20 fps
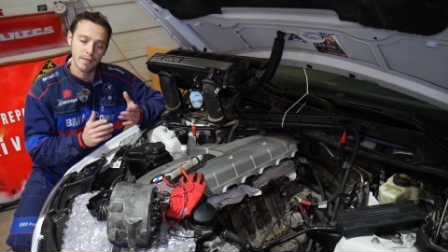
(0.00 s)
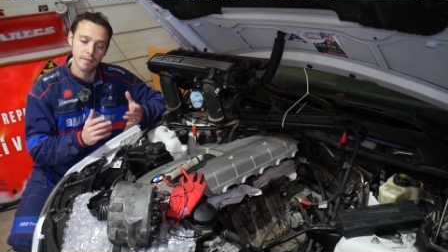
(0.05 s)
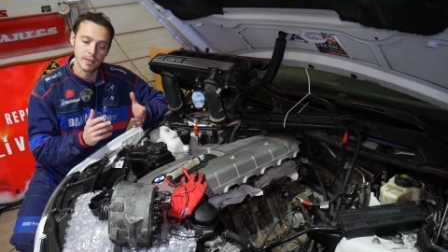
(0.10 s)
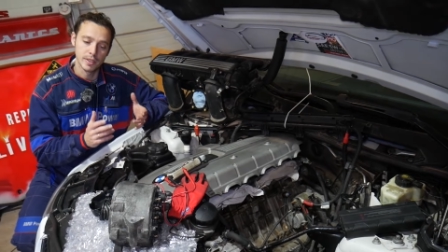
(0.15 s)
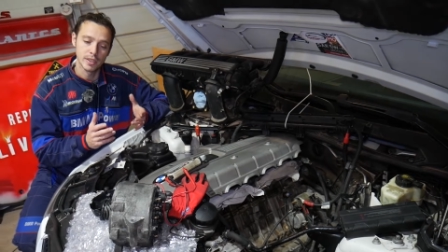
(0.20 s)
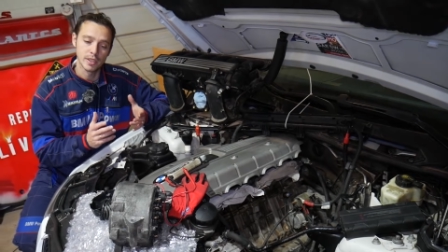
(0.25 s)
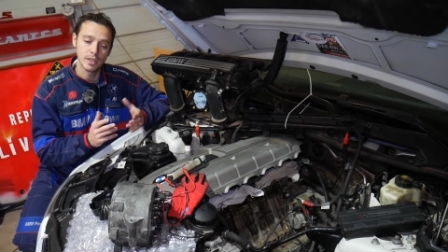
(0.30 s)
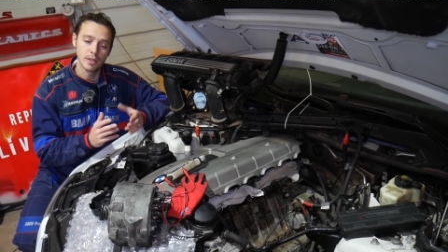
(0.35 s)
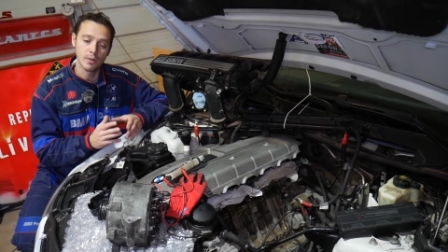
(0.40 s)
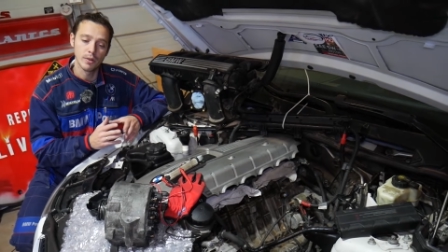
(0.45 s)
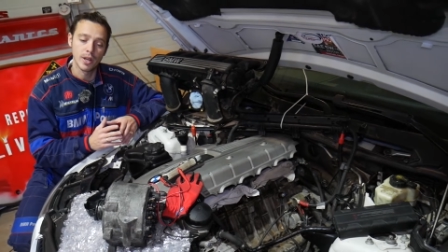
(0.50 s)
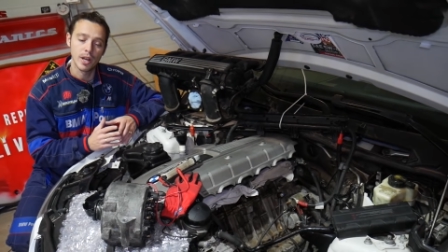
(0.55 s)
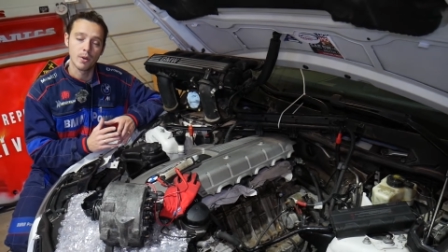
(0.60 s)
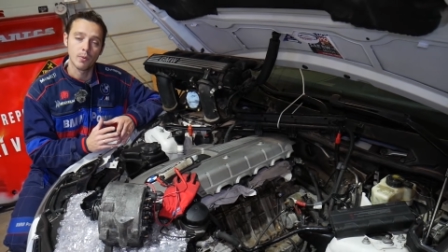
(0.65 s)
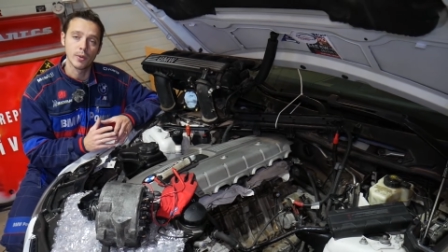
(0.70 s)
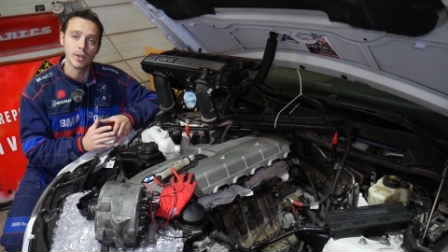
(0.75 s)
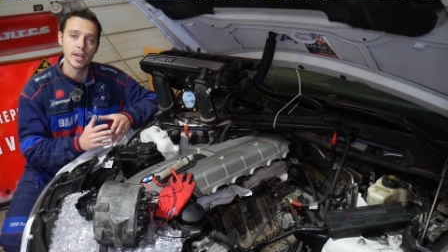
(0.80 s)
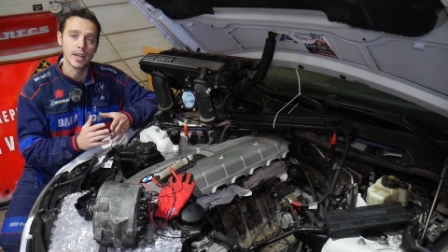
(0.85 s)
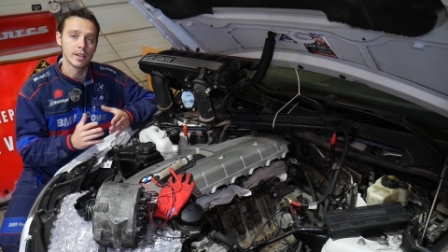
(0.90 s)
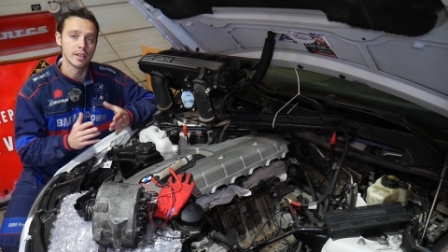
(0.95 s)
every single
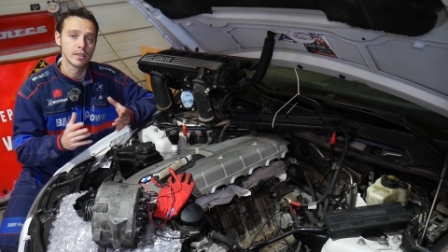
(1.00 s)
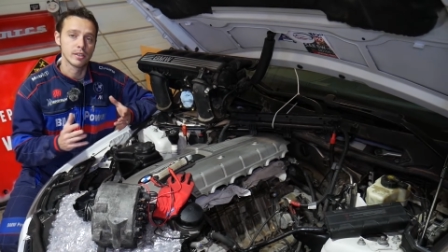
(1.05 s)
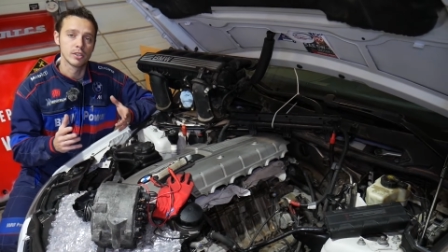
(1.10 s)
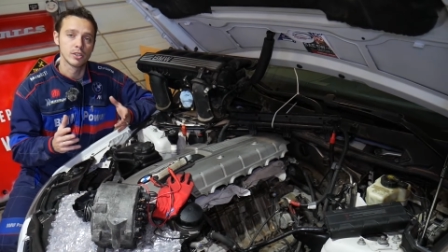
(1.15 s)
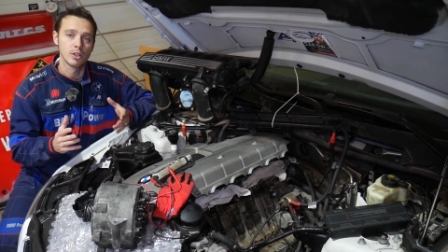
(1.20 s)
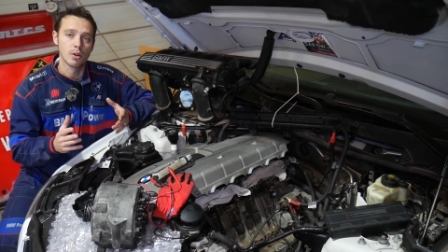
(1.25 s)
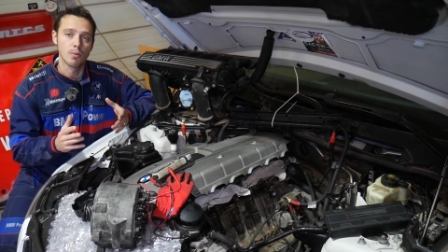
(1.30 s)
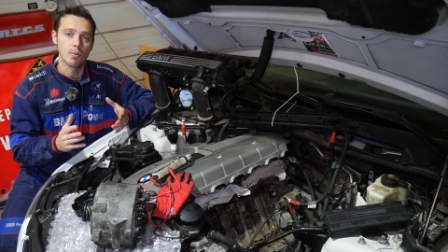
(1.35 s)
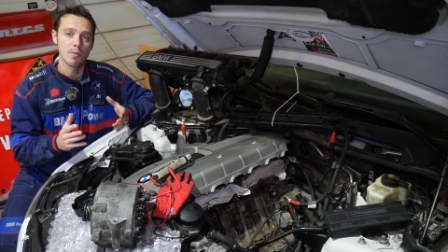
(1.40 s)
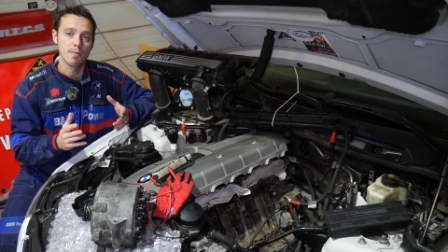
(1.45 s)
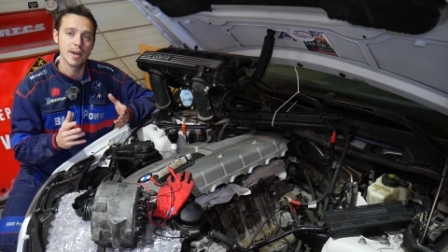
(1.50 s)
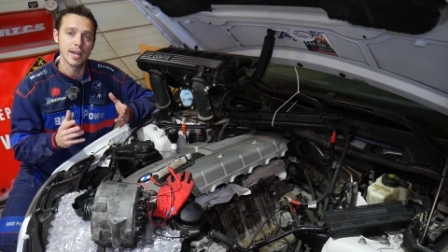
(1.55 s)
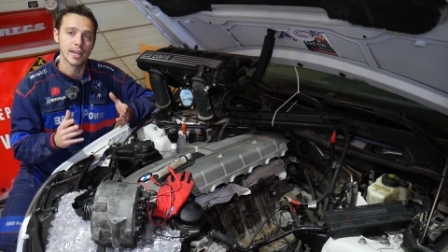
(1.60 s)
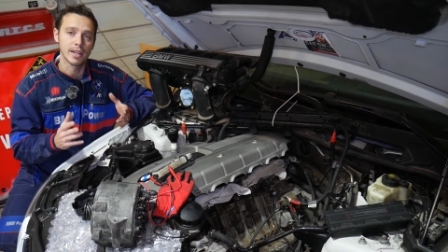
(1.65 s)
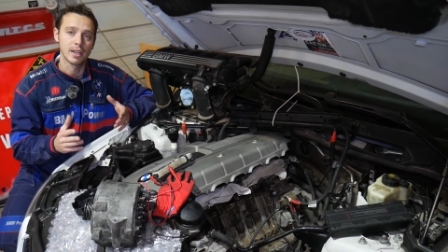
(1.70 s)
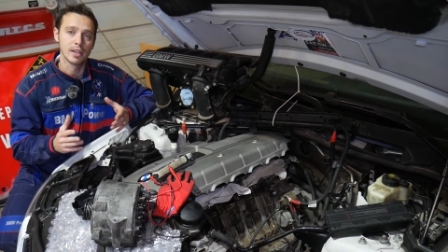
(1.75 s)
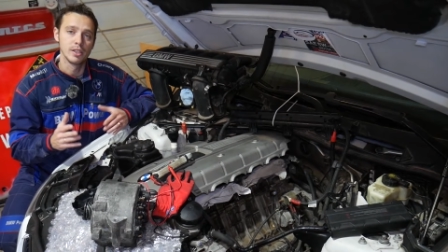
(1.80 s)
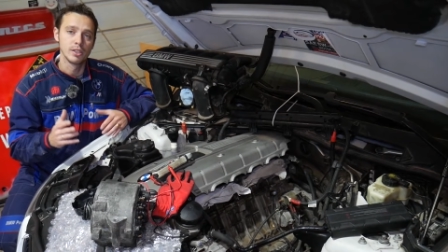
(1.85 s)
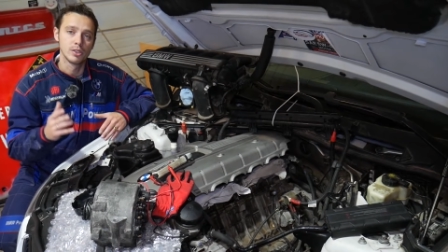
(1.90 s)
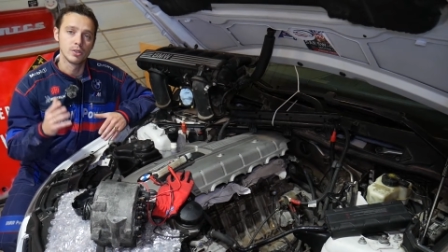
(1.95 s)
car we get at the shop we
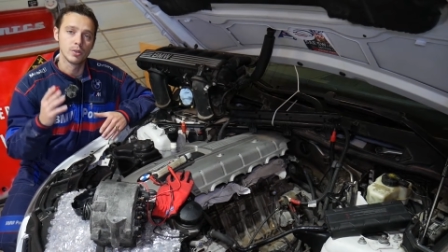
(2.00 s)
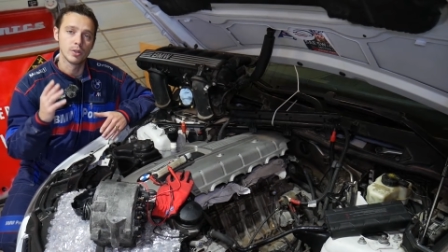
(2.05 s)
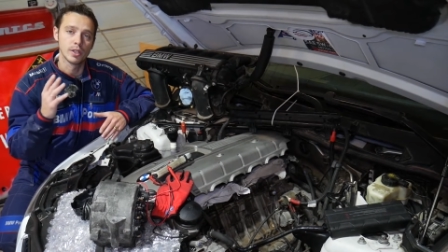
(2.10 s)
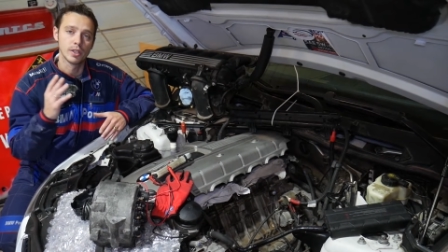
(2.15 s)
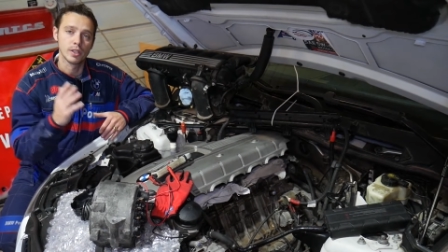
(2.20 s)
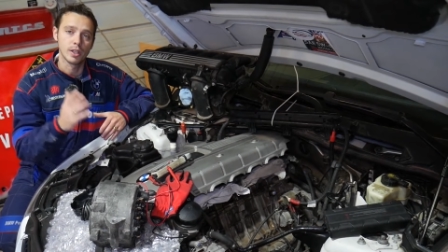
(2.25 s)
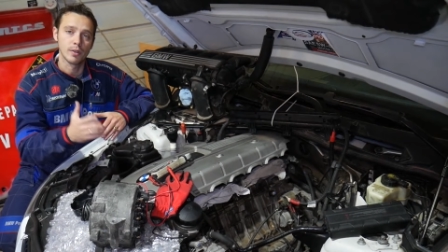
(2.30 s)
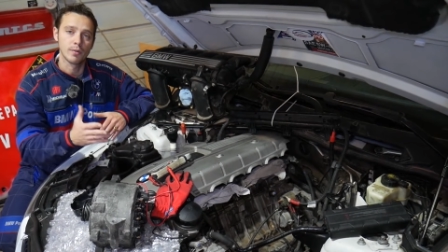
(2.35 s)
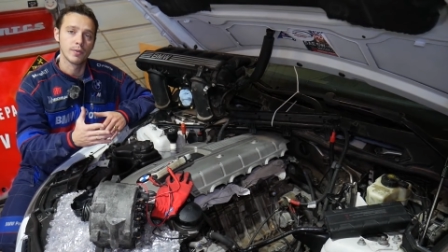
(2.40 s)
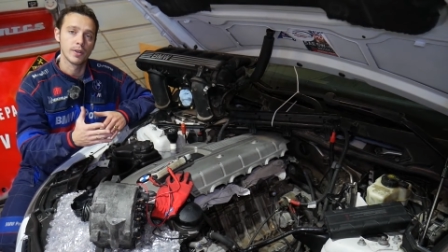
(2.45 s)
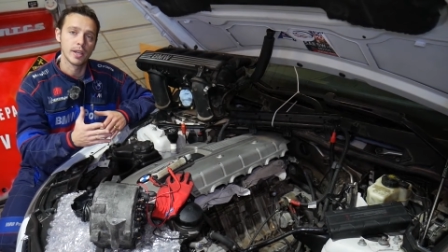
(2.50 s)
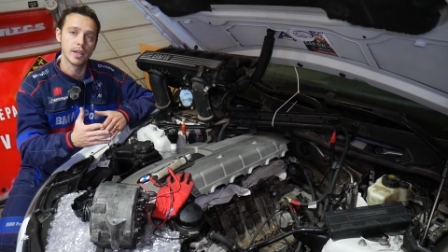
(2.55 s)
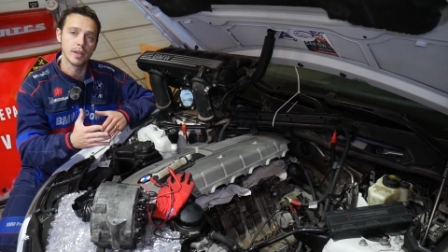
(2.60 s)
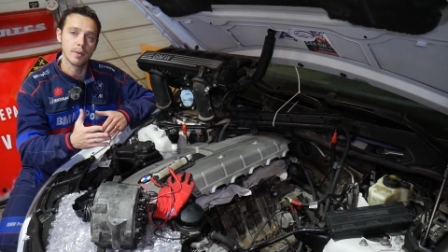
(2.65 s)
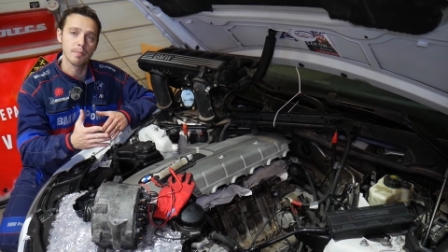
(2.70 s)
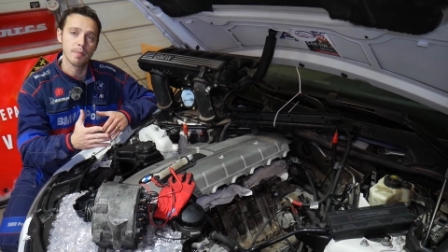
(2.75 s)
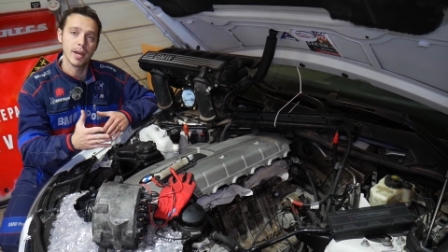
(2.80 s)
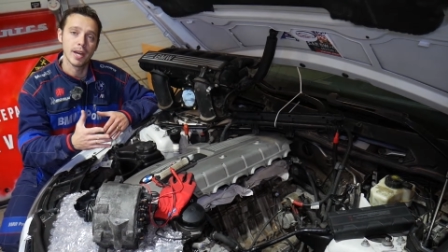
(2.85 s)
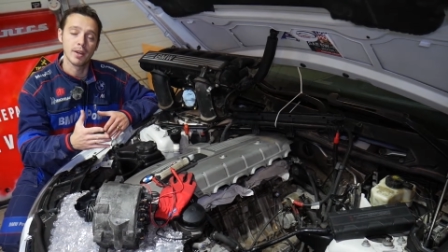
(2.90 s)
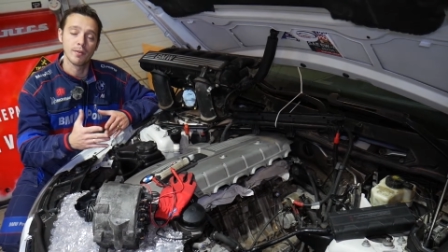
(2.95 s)
make at least 200 free
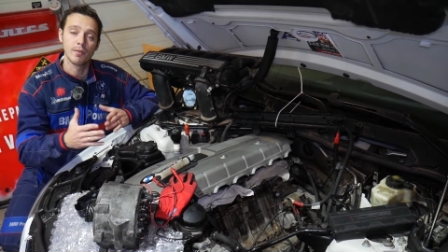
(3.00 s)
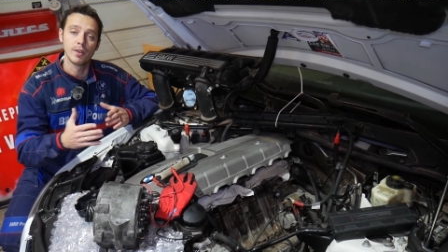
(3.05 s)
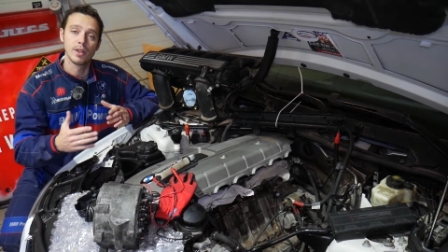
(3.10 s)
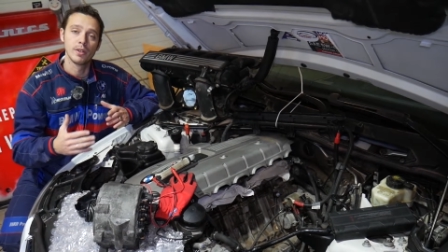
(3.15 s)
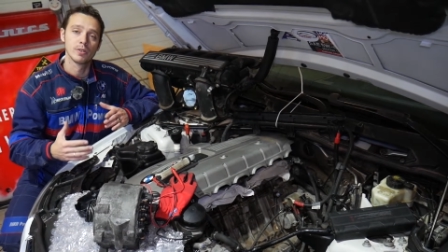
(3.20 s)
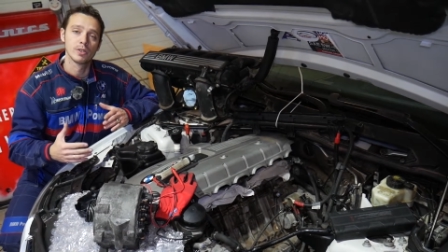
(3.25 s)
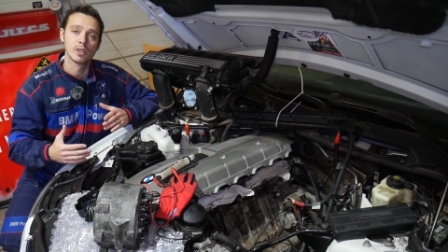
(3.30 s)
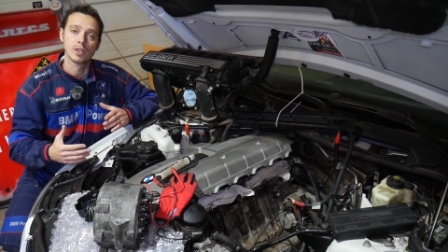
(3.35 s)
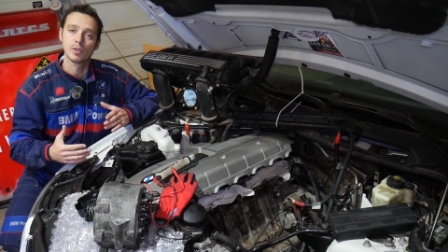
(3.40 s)
repair videos,